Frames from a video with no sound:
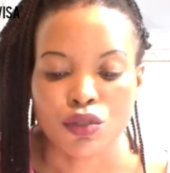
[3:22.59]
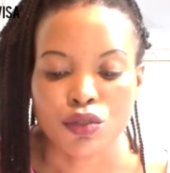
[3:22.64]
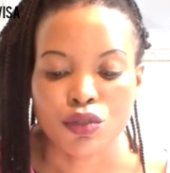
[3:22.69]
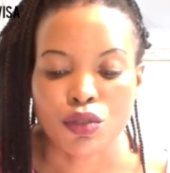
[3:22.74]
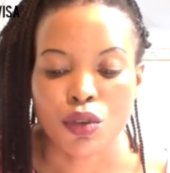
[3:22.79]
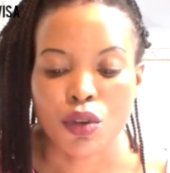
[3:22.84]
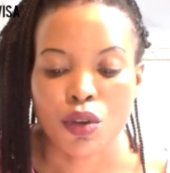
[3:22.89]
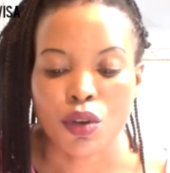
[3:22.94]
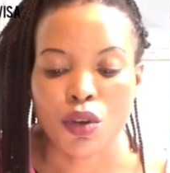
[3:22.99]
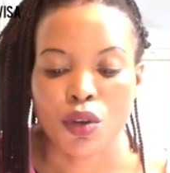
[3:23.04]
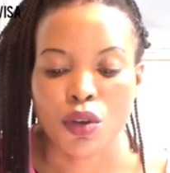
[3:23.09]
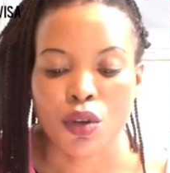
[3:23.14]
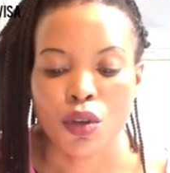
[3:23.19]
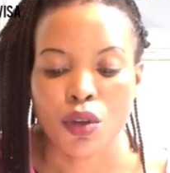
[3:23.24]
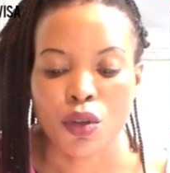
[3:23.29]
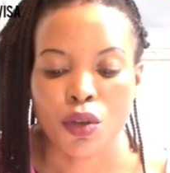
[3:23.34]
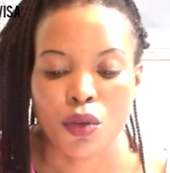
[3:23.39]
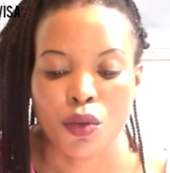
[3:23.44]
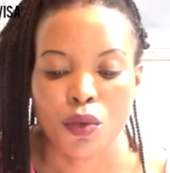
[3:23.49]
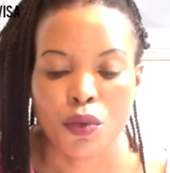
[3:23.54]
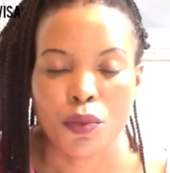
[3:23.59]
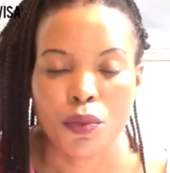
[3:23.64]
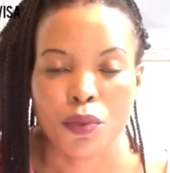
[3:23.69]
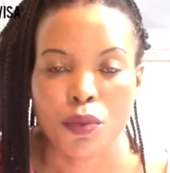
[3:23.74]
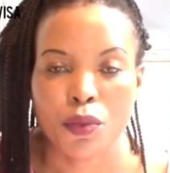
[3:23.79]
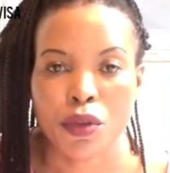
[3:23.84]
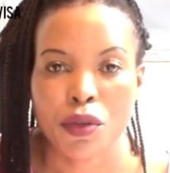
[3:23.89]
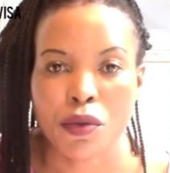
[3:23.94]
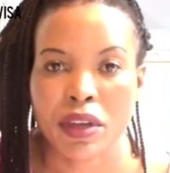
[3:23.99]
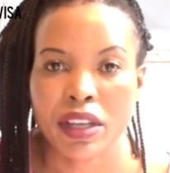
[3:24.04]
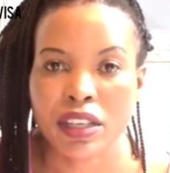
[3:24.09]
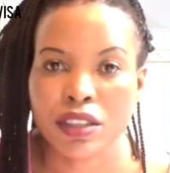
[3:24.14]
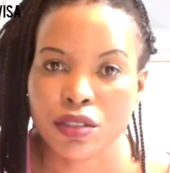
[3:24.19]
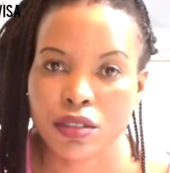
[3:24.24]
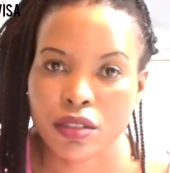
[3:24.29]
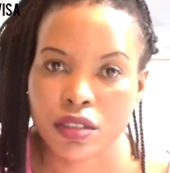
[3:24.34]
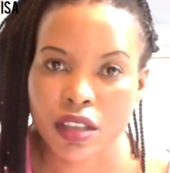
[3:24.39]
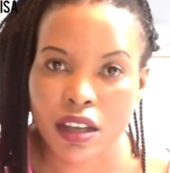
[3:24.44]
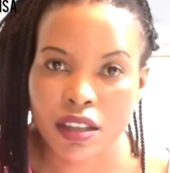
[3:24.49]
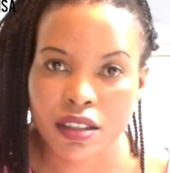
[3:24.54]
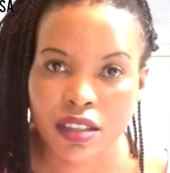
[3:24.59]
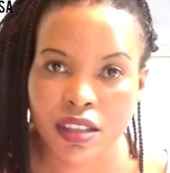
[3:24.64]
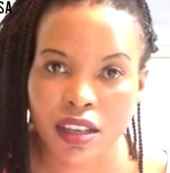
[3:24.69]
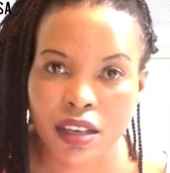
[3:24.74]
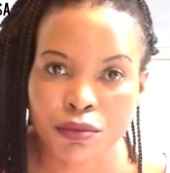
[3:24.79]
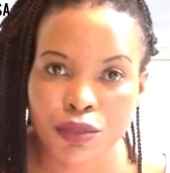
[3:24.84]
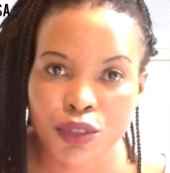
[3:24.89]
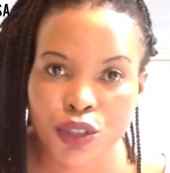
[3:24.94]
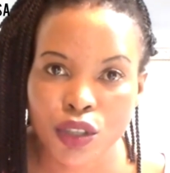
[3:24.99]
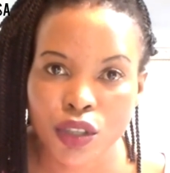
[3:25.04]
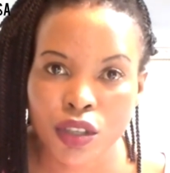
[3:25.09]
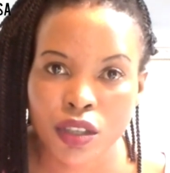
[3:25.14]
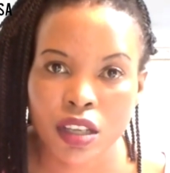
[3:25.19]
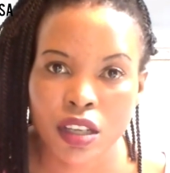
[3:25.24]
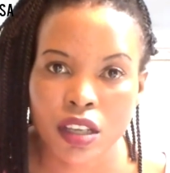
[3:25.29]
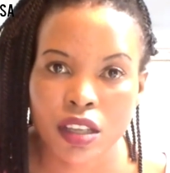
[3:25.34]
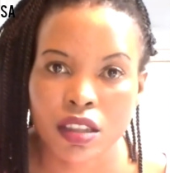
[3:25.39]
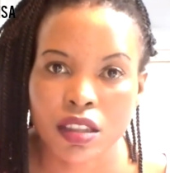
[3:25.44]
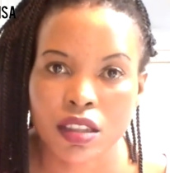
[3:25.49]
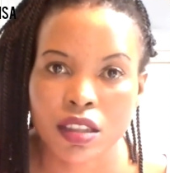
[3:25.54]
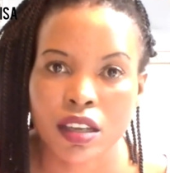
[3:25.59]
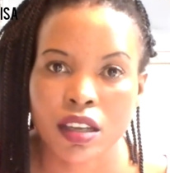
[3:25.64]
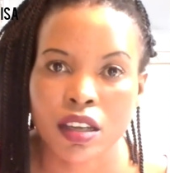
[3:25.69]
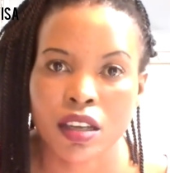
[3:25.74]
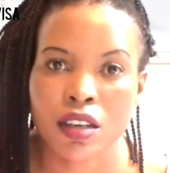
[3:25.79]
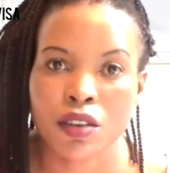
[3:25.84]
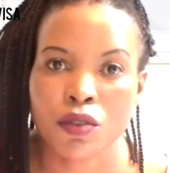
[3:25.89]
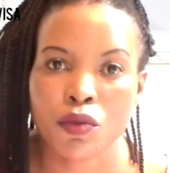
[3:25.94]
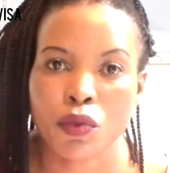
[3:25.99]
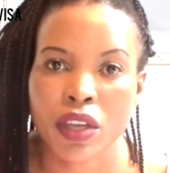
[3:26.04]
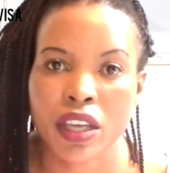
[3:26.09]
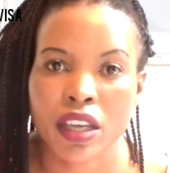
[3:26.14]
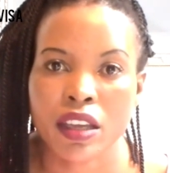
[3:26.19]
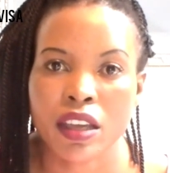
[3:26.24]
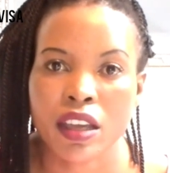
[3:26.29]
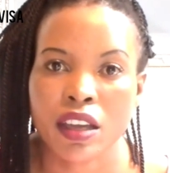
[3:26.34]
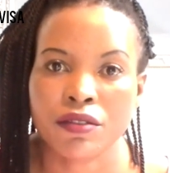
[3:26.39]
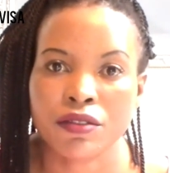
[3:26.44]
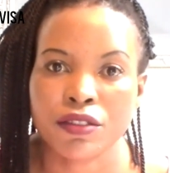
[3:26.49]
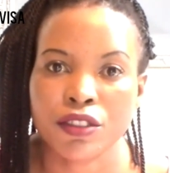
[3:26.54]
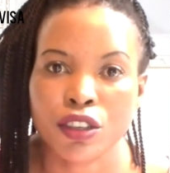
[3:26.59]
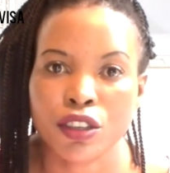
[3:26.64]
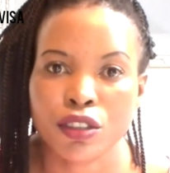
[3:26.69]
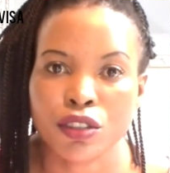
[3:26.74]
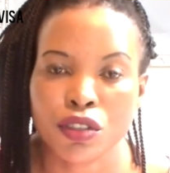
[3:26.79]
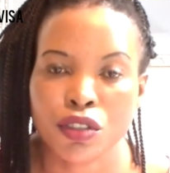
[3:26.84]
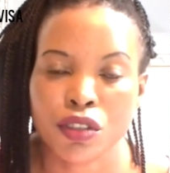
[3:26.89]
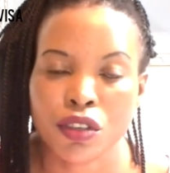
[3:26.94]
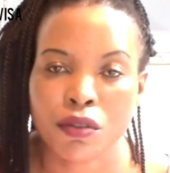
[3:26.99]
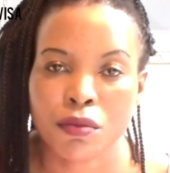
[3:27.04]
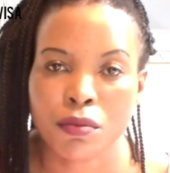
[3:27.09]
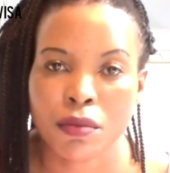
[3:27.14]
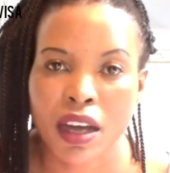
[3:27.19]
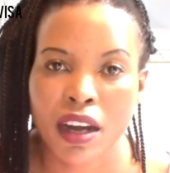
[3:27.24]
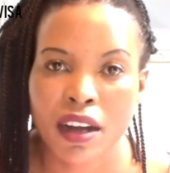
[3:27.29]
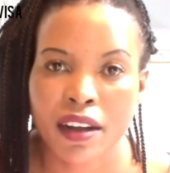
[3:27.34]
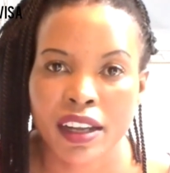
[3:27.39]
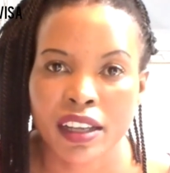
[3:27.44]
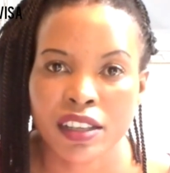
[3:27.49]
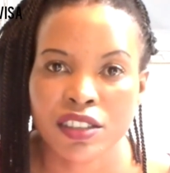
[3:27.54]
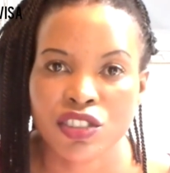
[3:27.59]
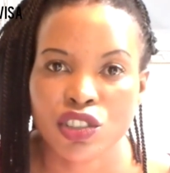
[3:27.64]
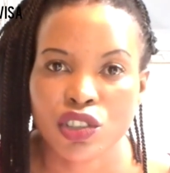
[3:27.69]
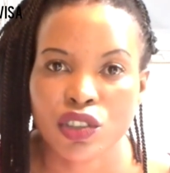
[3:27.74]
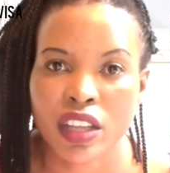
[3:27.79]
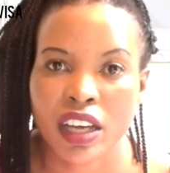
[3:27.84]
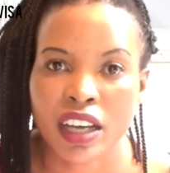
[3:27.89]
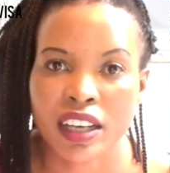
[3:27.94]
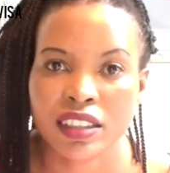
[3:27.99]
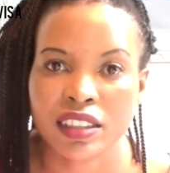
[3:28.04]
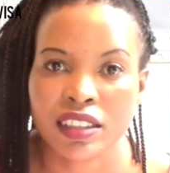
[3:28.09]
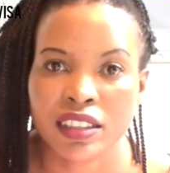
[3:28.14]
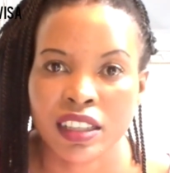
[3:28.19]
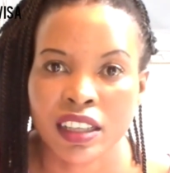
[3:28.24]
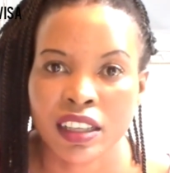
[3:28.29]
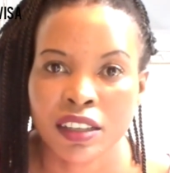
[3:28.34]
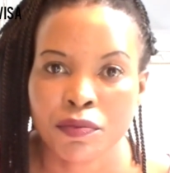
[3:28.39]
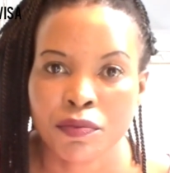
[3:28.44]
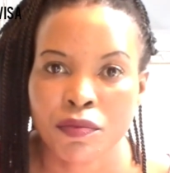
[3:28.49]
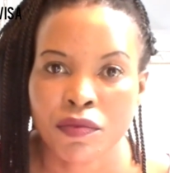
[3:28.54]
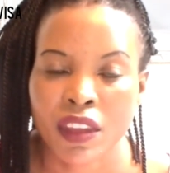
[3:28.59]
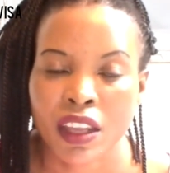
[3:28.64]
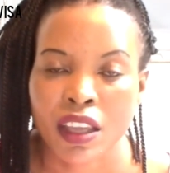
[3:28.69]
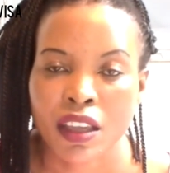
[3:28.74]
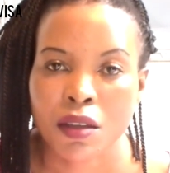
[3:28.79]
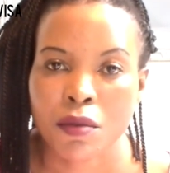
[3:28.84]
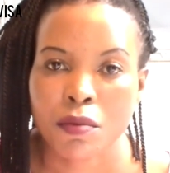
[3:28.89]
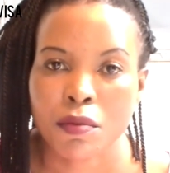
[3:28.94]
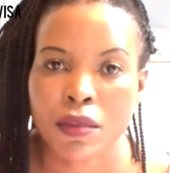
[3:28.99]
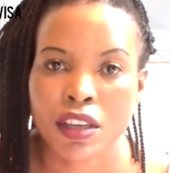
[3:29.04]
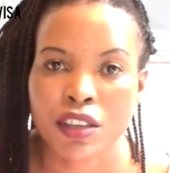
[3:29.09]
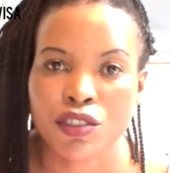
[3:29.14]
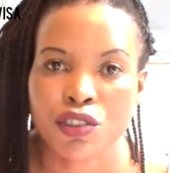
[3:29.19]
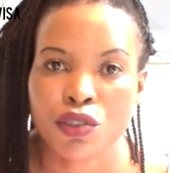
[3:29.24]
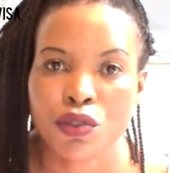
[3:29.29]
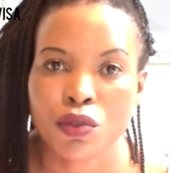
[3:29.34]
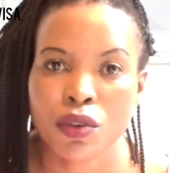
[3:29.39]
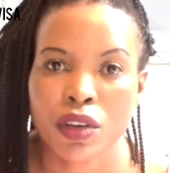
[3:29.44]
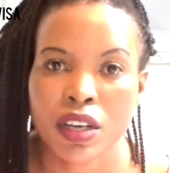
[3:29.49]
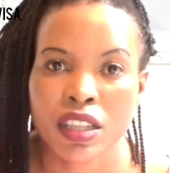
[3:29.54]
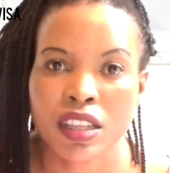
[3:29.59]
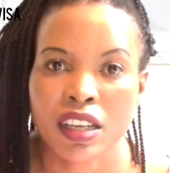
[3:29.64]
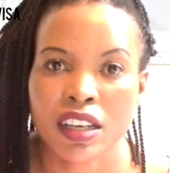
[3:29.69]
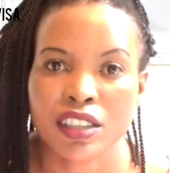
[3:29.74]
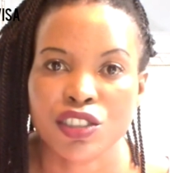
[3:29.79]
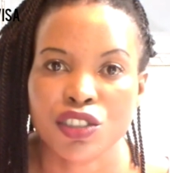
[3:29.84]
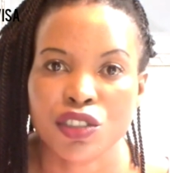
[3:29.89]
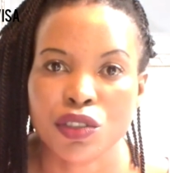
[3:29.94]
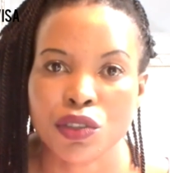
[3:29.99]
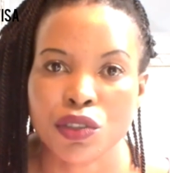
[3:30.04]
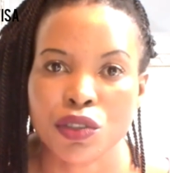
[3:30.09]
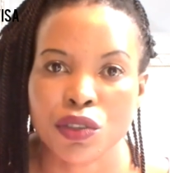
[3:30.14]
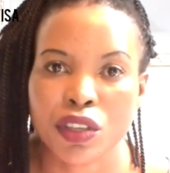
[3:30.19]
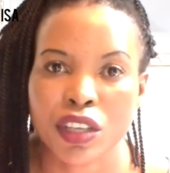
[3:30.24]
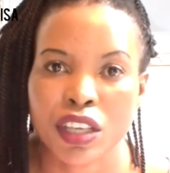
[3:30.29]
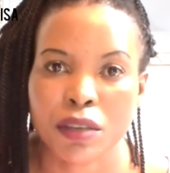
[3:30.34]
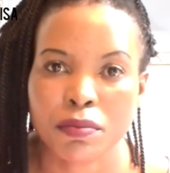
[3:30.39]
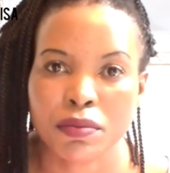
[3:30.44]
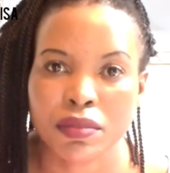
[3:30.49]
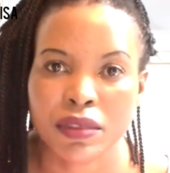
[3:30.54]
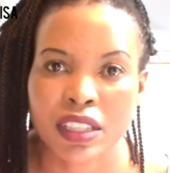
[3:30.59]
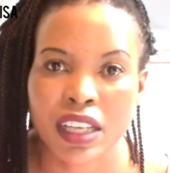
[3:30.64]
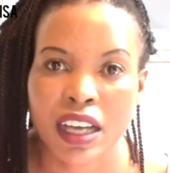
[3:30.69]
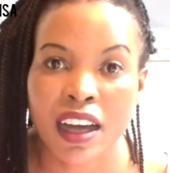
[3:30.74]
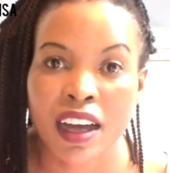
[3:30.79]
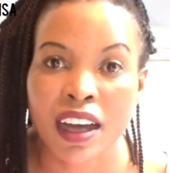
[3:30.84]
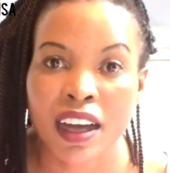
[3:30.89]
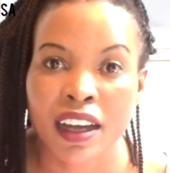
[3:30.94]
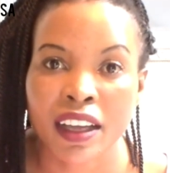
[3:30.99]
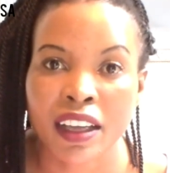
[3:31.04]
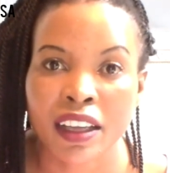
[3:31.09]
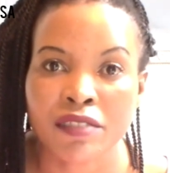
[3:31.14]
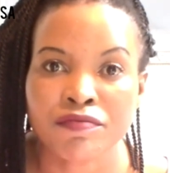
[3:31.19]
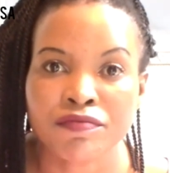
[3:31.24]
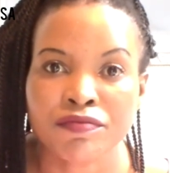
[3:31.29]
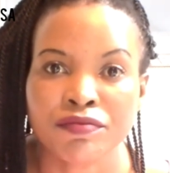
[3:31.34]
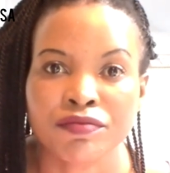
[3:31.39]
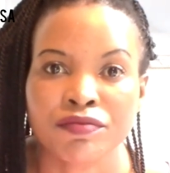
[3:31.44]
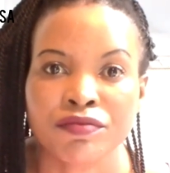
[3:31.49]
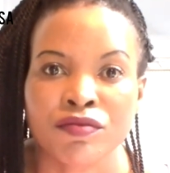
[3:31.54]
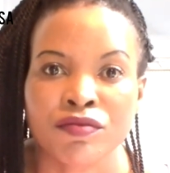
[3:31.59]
So we went to Southampton, and then we gave notes of marriage that day. Make sure that you keep time.